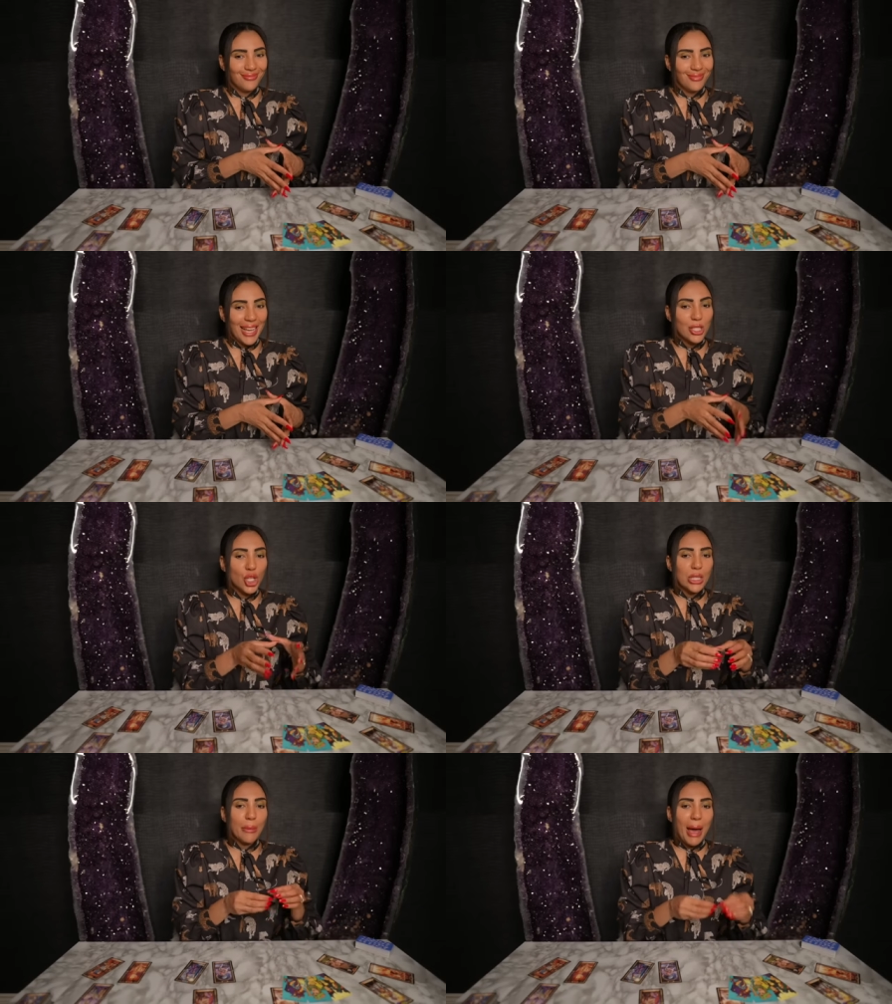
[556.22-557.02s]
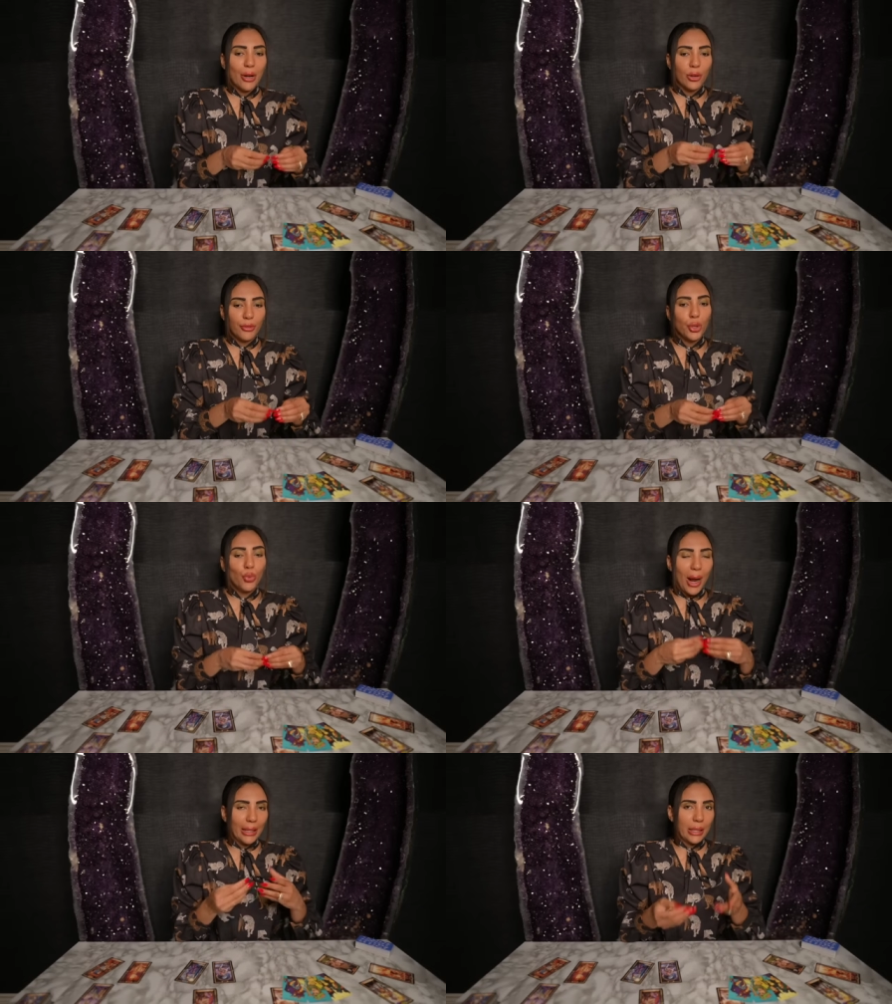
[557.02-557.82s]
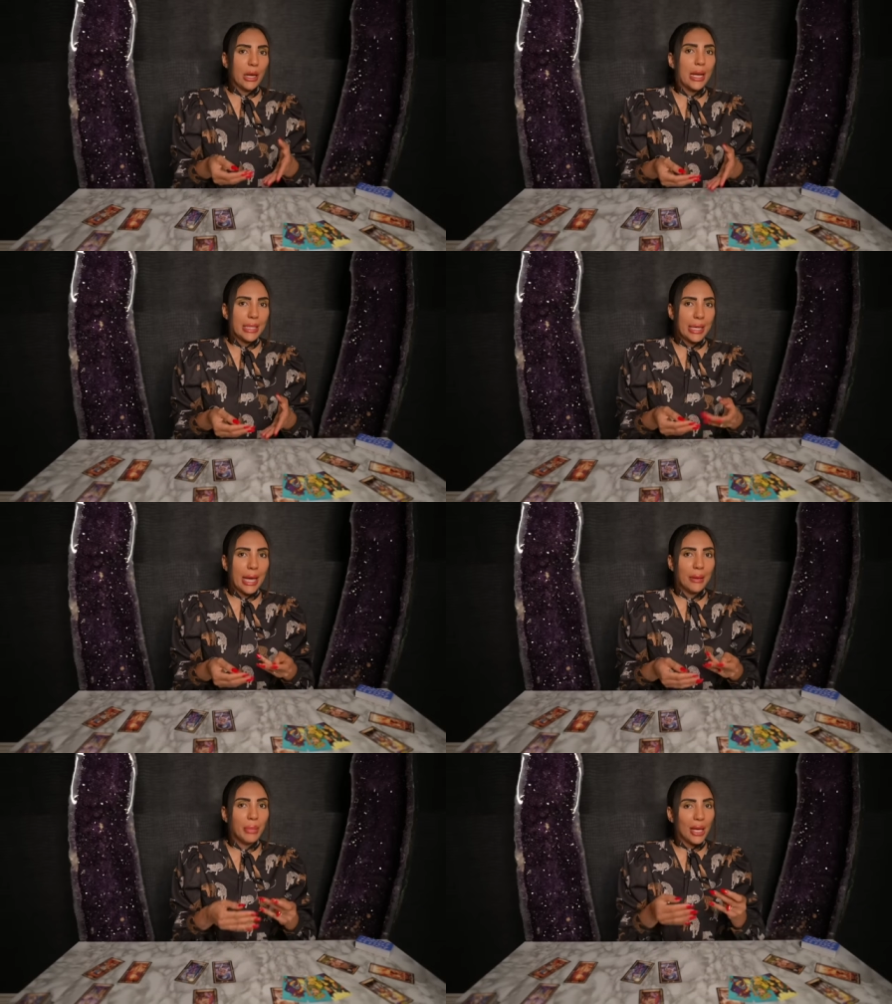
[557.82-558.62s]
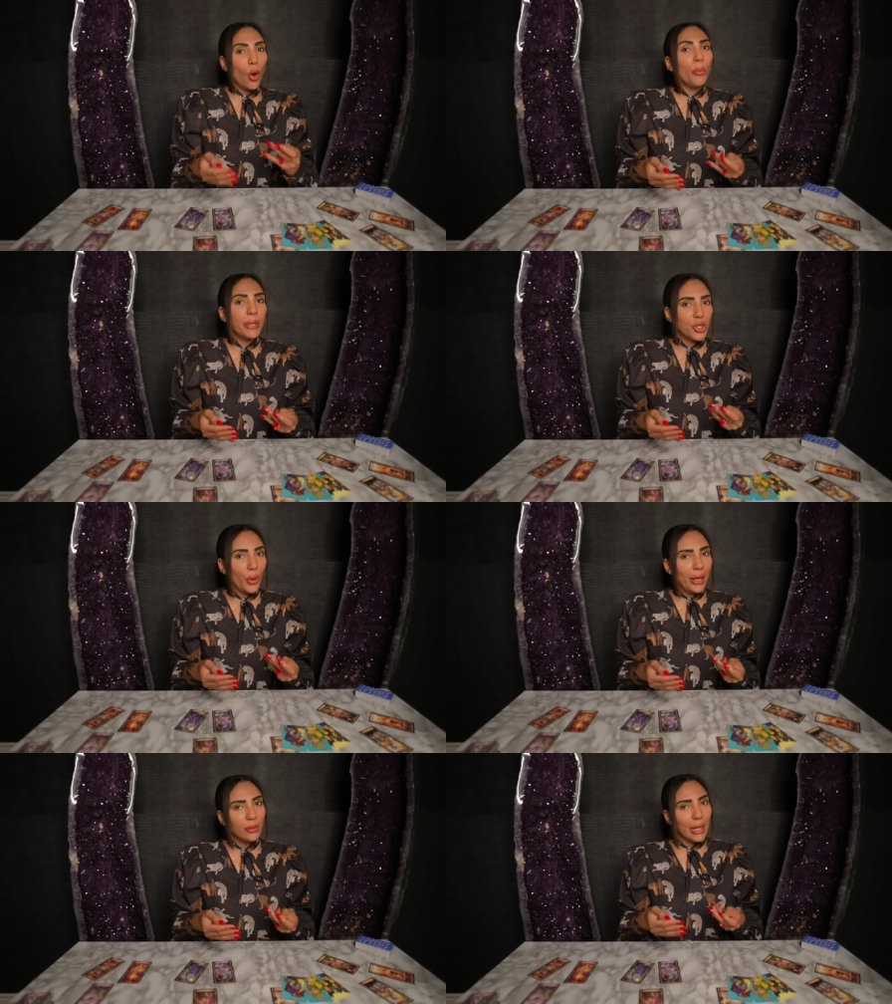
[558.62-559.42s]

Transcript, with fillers: It's just a matter of you recognizing it and being open to it.